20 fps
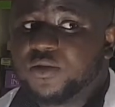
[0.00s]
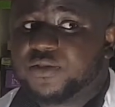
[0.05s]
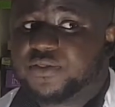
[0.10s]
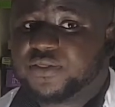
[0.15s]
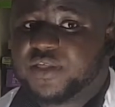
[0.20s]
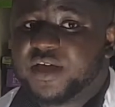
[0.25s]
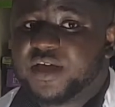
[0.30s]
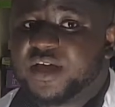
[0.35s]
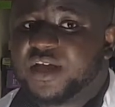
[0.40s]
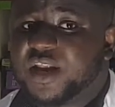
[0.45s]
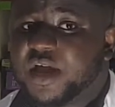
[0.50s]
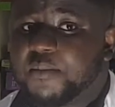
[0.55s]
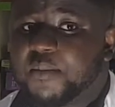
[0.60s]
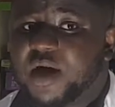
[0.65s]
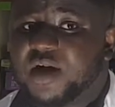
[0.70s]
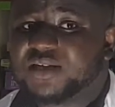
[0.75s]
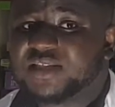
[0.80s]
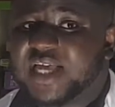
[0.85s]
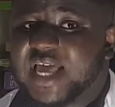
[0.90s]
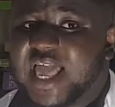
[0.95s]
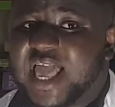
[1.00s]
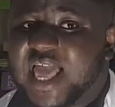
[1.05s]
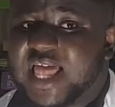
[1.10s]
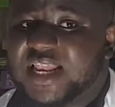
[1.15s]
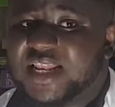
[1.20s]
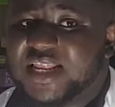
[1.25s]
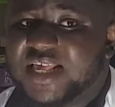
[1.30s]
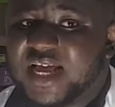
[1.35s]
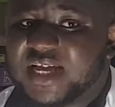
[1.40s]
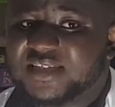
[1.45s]
Thinking about the
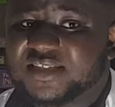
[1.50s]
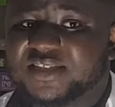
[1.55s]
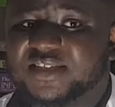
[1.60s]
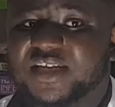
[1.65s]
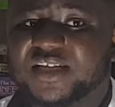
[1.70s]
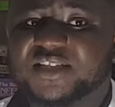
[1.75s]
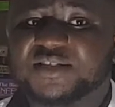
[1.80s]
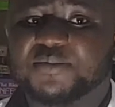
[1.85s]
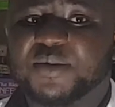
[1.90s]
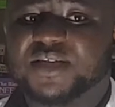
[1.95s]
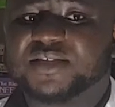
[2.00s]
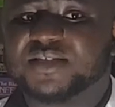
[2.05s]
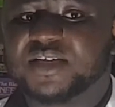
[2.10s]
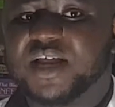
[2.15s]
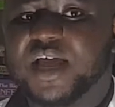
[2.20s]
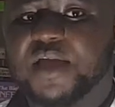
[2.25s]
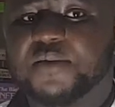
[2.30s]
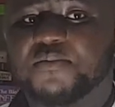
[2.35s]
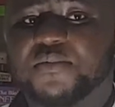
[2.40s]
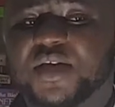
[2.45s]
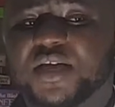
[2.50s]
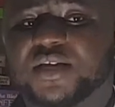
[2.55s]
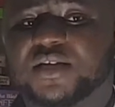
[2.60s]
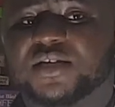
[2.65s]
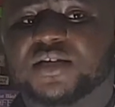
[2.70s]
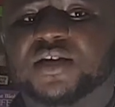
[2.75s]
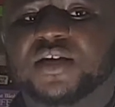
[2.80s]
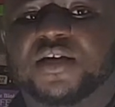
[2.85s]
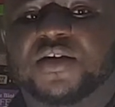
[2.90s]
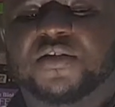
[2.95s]
earlier statement that I made,
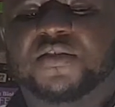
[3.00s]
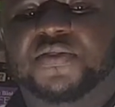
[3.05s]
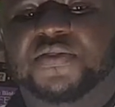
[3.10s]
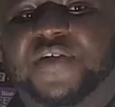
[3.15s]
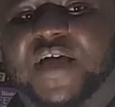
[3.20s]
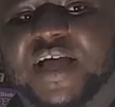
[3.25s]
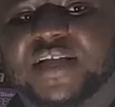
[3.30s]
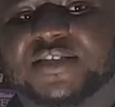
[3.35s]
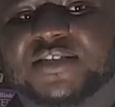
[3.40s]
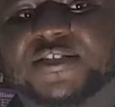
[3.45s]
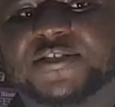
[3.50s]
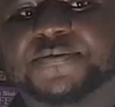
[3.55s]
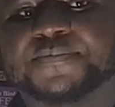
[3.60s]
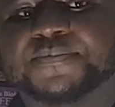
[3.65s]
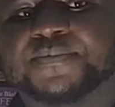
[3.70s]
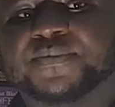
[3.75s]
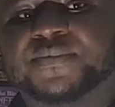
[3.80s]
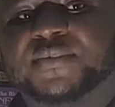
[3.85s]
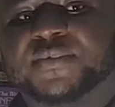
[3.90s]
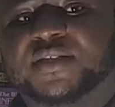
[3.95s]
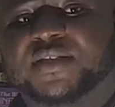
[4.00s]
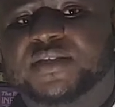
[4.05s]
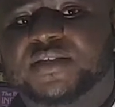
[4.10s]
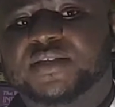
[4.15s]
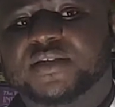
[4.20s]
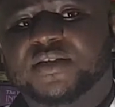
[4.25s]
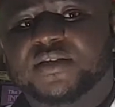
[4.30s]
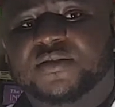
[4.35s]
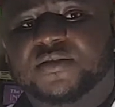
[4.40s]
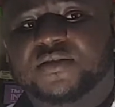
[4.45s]
that
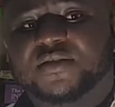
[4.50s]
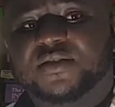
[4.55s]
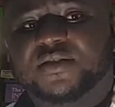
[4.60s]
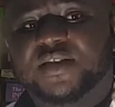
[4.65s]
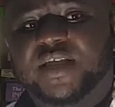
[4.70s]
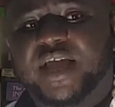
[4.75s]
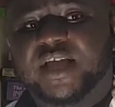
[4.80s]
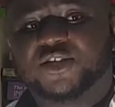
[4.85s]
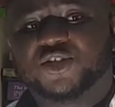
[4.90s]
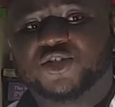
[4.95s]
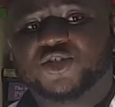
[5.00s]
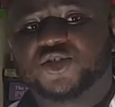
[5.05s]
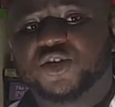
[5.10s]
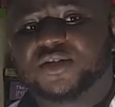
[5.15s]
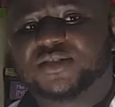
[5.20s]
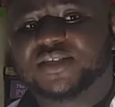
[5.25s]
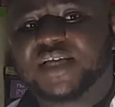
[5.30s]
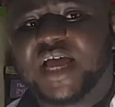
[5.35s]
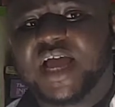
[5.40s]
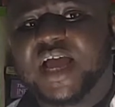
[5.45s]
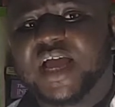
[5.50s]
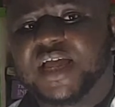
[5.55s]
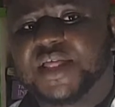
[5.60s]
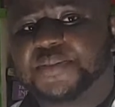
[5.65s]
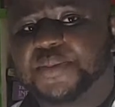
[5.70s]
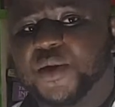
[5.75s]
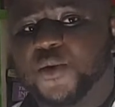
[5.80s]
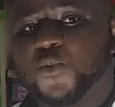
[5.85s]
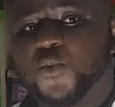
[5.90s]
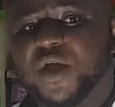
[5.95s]
the shorter
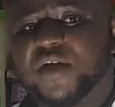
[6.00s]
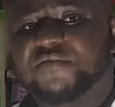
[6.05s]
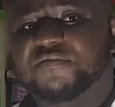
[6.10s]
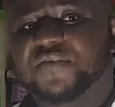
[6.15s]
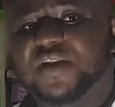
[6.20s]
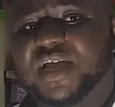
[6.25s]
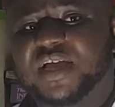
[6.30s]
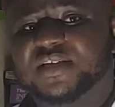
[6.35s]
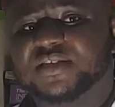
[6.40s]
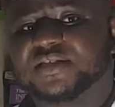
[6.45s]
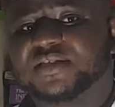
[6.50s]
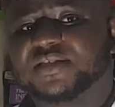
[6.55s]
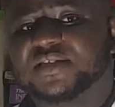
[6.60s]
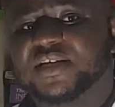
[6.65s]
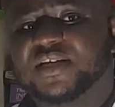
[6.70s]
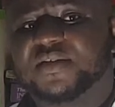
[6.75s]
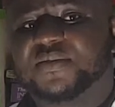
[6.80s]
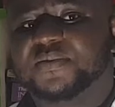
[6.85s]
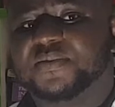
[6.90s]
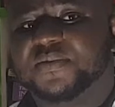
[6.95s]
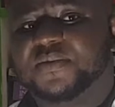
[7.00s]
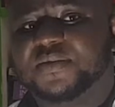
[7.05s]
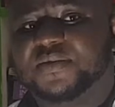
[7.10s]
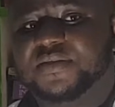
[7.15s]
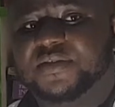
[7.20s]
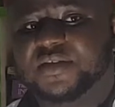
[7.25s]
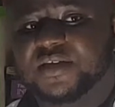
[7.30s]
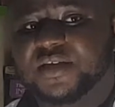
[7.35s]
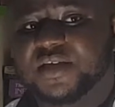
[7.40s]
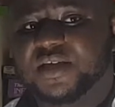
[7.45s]
the wavelength,
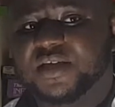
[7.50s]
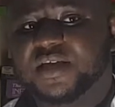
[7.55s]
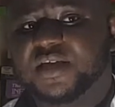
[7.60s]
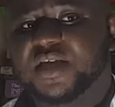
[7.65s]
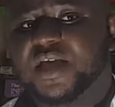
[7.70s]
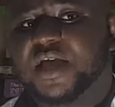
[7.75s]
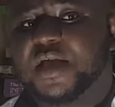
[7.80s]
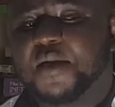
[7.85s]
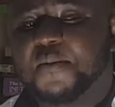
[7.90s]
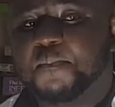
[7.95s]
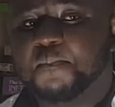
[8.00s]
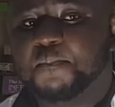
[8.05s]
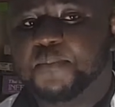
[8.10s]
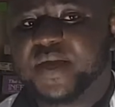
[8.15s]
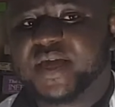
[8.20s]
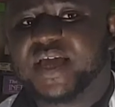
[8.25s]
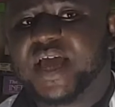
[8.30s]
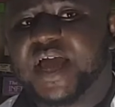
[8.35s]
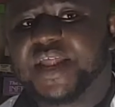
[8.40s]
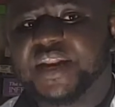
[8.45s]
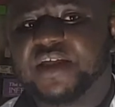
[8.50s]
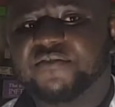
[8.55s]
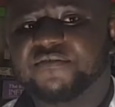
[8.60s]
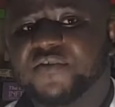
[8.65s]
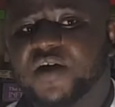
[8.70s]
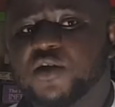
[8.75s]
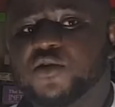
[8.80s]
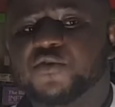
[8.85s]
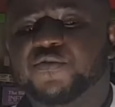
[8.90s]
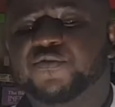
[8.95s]
the bigger the
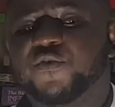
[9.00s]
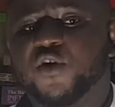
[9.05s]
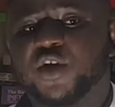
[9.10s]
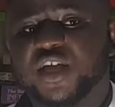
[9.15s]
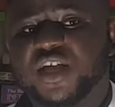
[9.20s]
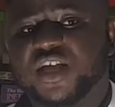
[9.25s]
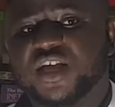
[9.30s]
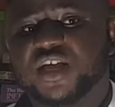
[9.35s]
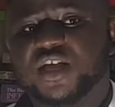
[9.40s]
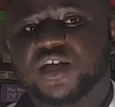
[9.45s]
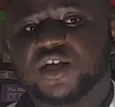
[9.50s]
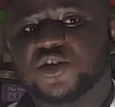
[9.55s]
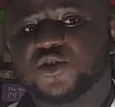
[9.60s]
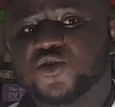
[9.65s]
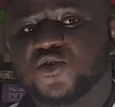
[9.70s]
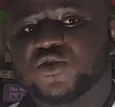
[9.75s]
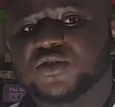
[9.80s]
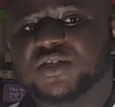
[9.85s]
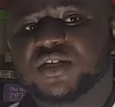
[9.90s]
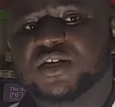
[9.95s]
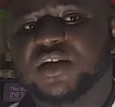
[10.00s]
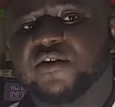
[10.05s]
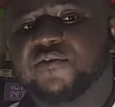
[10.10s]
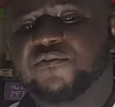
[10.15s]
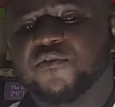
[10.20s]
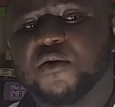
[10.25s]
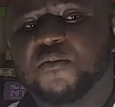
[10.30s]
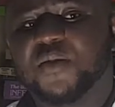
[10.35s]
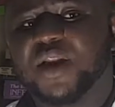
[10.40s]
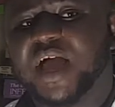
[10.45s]
value for E, using the
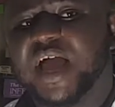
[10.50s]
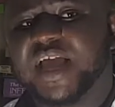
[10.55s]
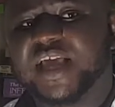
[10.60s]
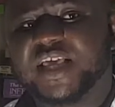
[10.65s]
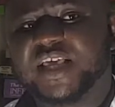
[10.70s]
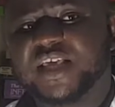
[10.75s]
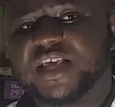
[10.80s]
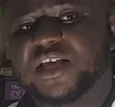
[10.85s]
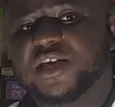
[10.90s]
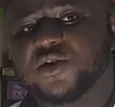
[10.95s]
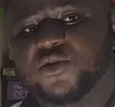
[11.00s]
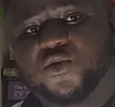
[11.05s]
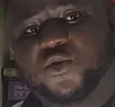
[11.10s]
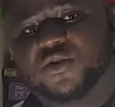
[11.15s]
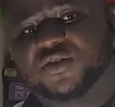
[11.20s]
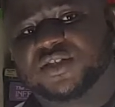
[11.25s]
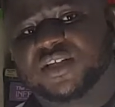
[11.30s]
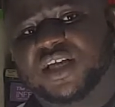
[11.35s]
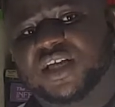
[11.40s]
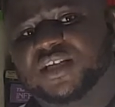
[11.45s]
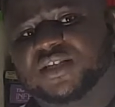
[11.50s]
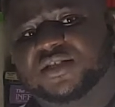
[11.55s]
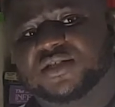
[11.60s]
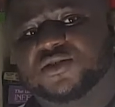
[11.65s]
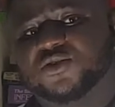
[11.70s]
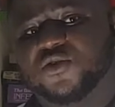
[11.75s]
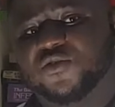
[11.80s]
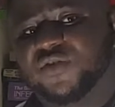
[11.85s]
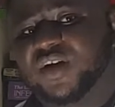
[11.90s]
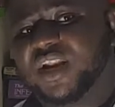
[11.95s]
formula E equals
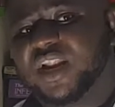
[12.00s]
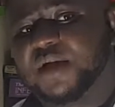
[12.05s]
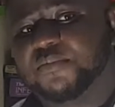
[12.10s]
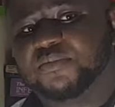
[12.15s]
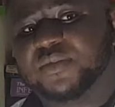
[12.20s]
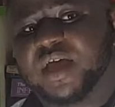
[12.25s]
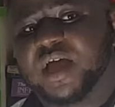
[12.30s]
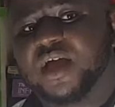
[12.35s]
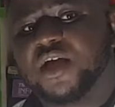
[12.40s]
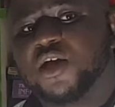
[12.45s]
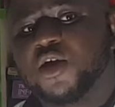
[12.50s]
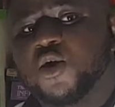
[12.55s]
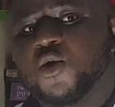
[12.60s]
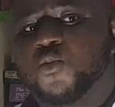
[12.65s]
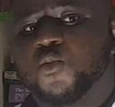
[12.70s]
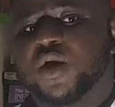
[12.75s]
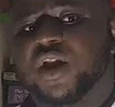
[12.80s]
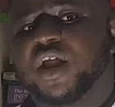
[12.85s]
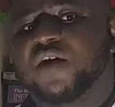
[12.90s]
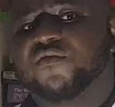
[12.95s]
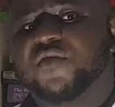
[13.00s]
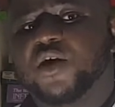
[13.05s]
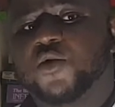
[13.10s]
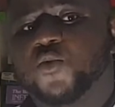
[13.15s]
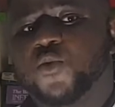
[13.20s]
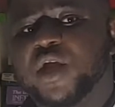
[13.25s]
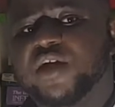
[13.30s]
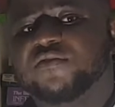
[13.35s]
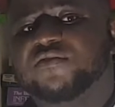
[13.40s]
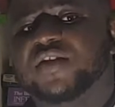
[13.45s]
hc over lambda. Whenever
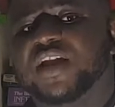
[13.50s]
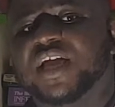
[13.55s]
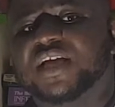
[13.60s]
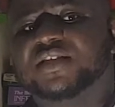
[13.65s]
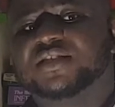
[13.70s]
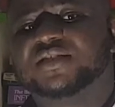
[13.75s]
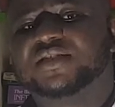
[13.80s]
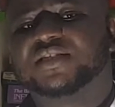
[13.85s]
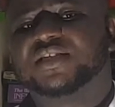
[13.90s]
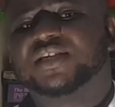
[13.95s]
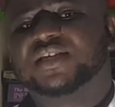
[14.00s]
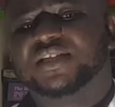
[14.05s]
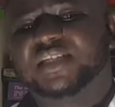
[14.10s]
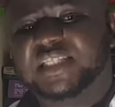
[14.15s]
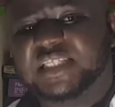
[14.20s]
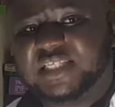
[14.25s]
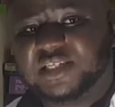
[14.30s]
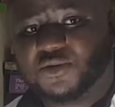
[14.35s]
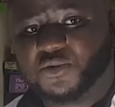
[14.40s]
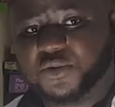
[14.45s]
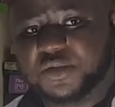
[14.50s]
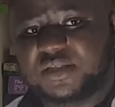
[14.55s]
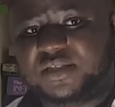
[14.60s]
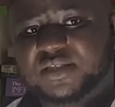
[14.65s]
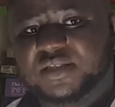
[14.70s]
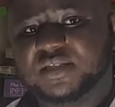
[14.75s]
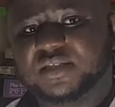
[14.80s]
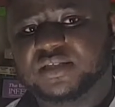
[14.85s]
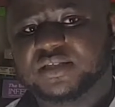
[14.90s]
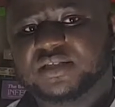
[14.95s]
wavelength
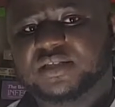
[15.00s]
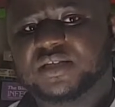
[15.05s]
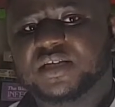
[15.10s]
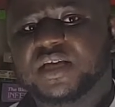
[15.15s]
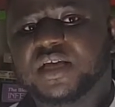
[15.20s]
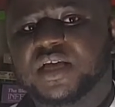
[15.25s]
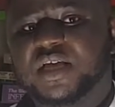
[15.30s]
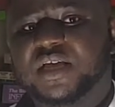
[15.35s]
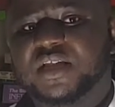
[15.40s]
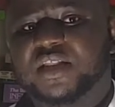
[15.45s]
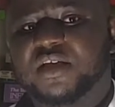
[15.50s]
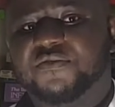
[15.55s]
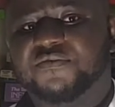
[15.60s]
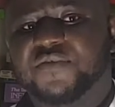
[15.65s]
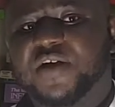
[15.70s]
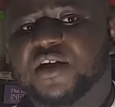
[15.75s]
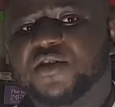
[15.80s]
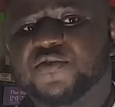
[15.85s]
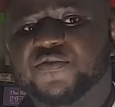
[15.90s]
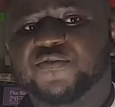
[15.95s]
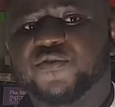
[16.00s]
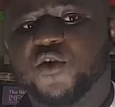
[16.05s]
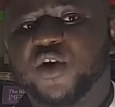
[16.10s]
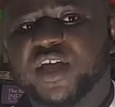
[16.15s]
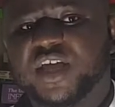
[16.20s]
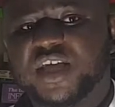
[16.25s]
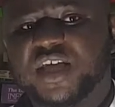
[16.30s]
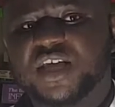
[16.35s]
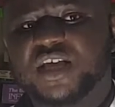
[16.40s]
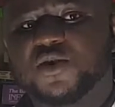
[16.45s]
decreases, the value for
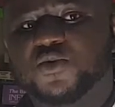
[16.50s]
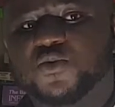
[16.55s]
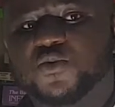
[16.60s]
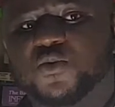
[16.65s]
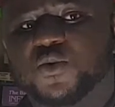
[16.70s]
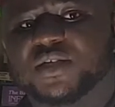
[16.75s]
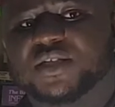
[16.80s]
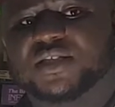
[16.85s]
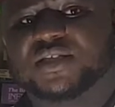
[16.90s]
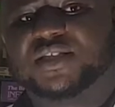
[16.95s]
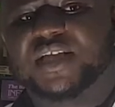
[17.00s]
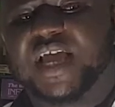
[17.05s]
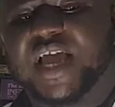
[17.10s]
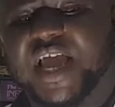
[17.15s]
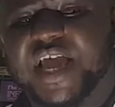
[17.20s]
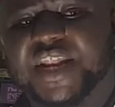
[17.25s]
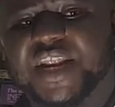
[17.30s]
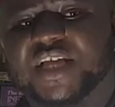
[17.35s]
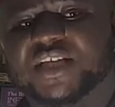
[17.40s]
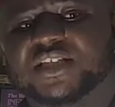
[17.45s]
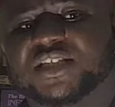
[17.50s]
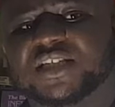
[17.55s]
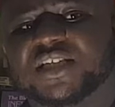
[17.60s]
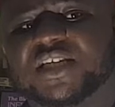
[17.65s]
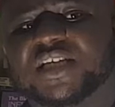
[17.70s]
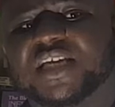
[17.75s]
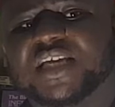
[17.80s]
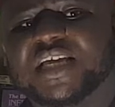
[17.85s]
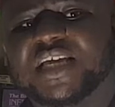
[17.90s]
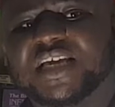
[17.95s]
E, which is the energy,
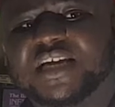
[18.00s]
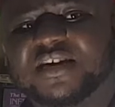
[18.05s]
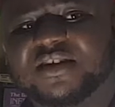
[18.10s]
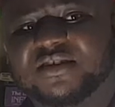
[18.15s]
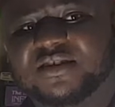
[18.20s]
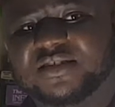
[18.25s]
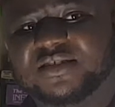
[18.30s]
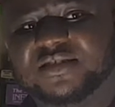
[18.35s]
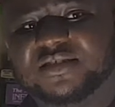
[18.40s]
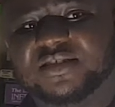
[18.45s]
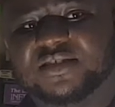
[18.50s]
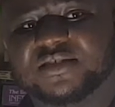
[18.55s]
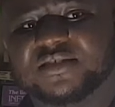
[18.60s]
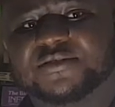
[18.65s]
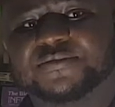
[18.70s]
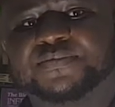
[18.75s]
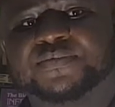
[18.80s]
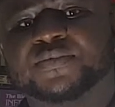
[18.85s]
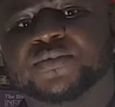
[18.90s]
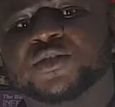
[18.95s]
increases.